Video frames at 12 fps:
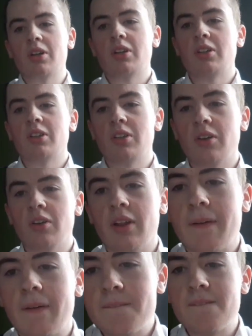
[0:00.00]
So
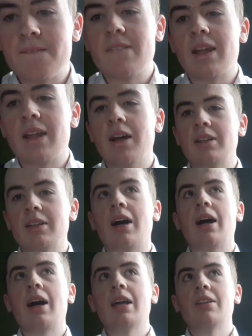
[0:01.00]
that and
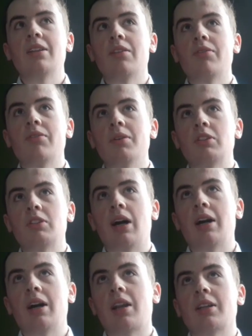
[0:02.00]
that in the future,
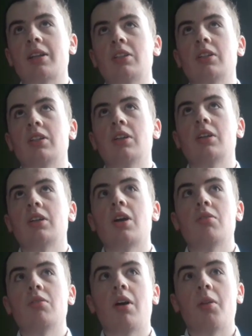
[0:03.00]
I'd like to
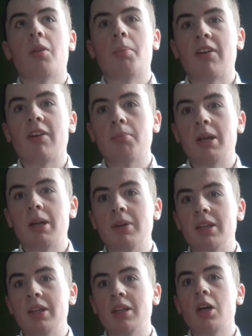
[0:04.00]
go down the path of
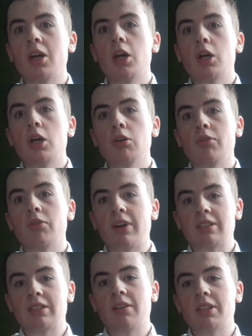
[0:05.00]
maybe doing
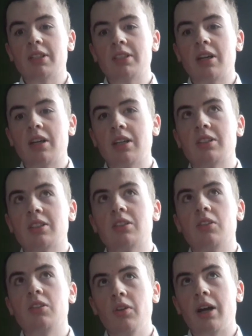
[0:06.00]
veterinary science. And
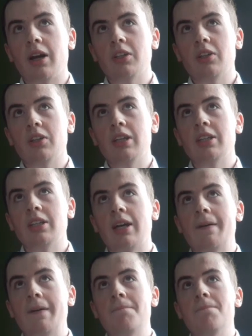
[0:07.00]
to do that, you need
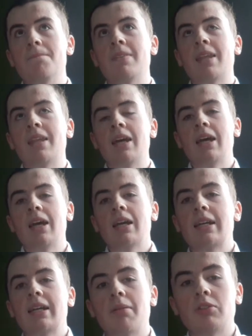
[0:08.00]

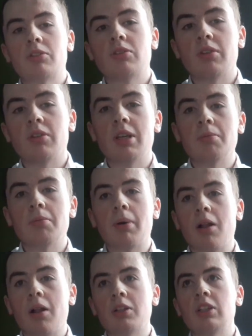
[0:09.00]
chemistry,
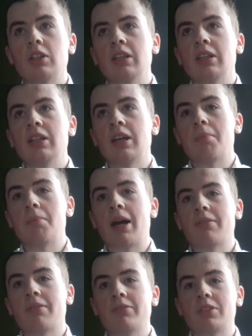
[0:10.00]
biology, and
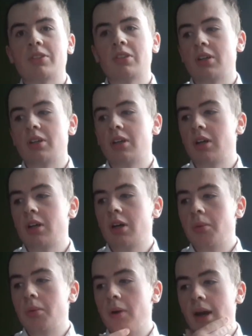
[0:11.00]
maths.
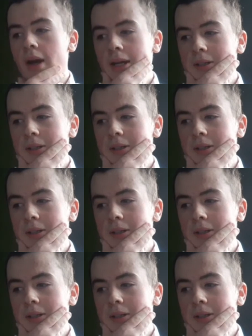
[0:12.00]
But